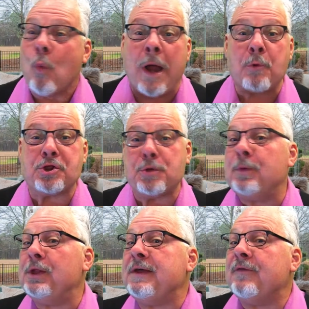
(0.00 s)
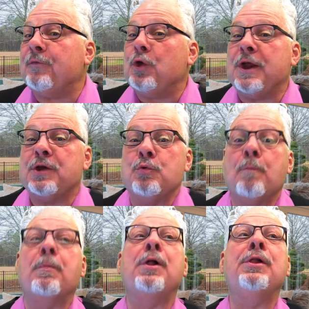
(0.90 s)
Where would you believe if you
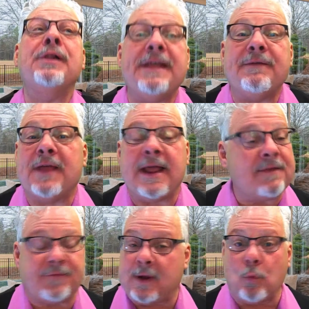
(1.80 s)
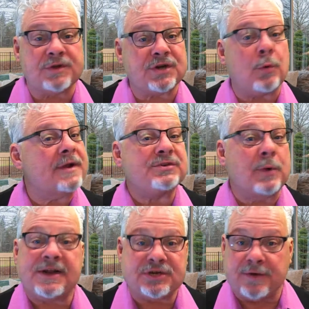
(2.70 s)
didn't believe that if there was no
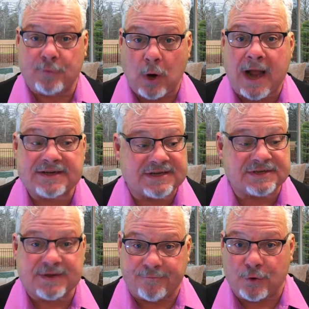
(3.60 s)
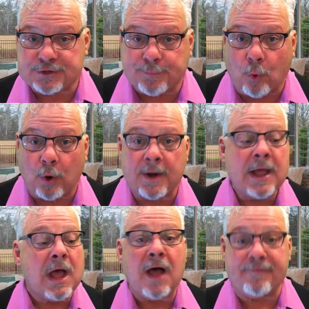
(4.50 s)
resurrection of Christ as the firstborn
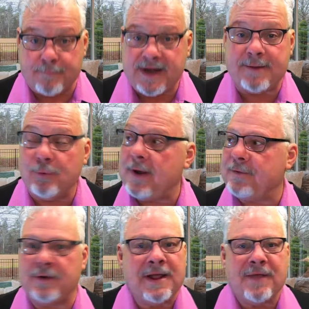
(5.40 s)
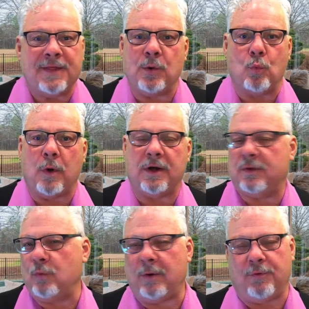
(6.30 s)
of many brethren, then where
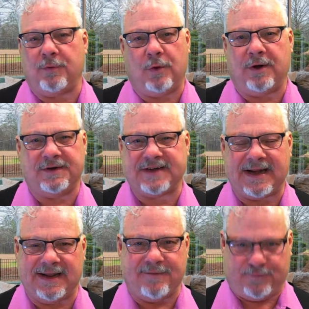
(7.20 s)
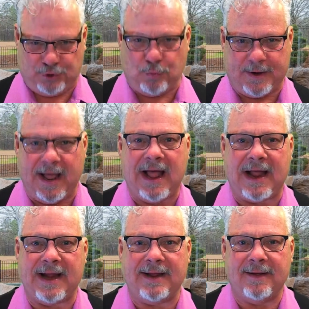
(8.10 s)
does that leave you and
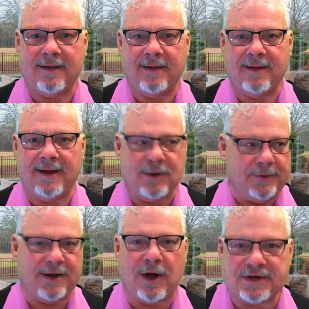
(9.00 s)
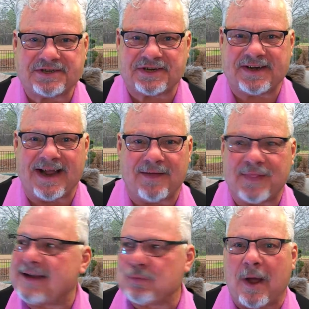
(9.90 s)
I in regards to death?
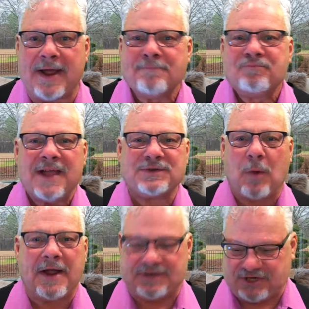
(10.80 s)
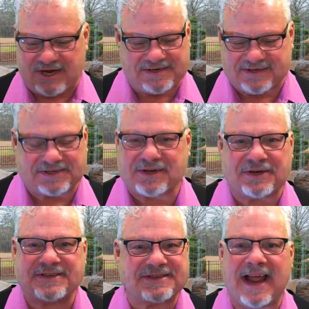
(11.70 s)
That's why Jesus
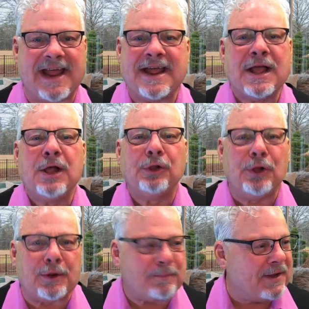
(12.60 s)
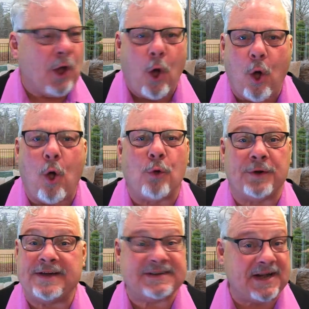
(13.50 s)
could say, look,
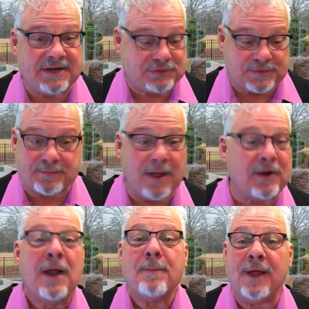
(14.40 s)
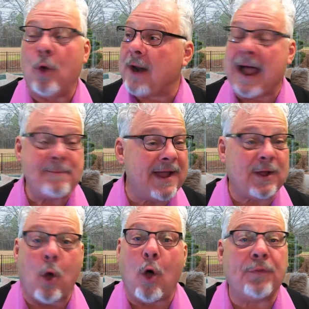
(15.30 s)
behold, he said it to his mother, behold, I
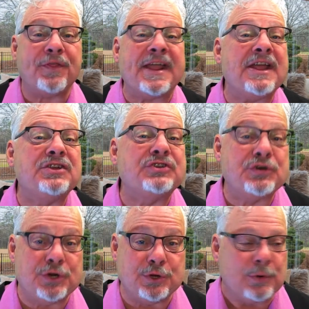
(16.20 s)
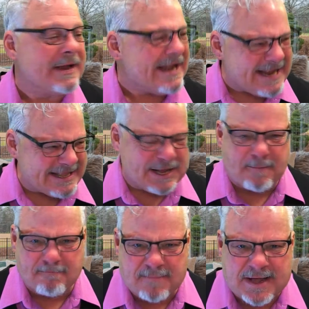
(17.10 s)
make all things new. In
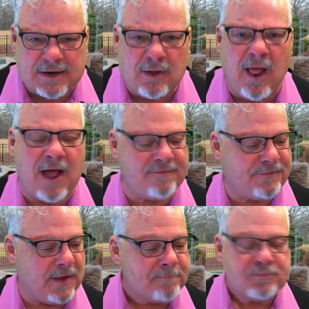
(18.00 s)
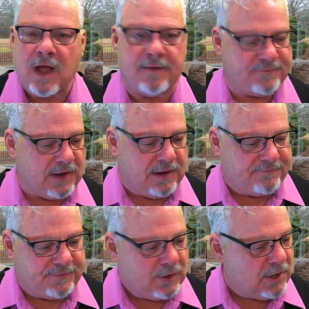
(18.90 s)
the middle
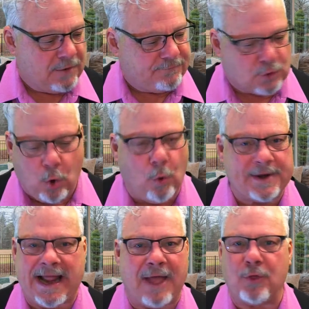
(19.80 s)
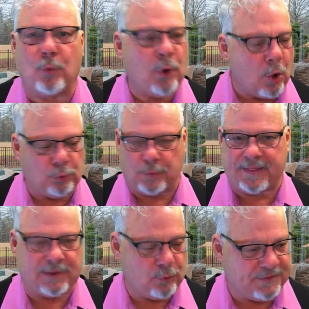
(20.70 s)
of going down the road
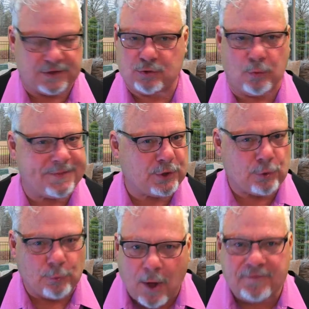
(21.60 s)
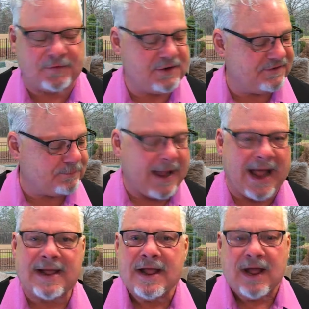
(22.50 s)
with the cross on his
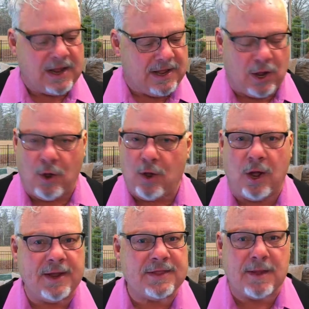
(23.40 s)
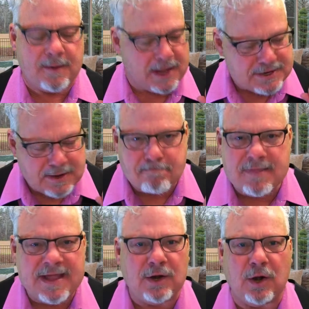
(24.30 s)
back, in the
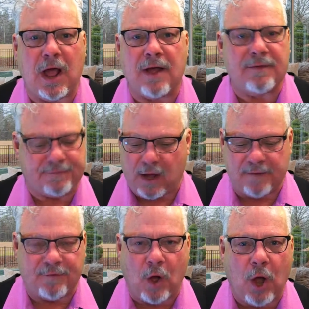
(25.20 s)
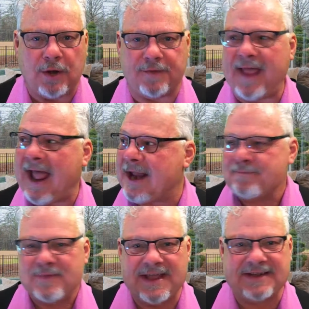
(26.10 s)
middle of all of that,
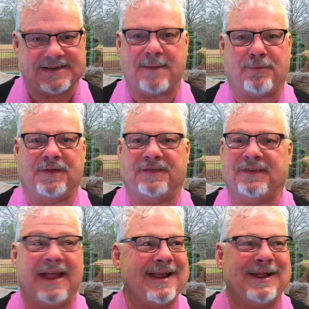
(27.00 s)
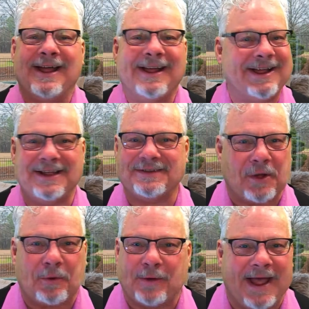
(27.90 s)
he's able to say, it's
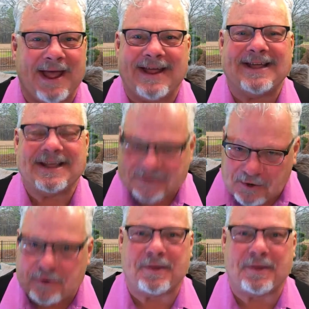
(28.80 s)
okay, it's going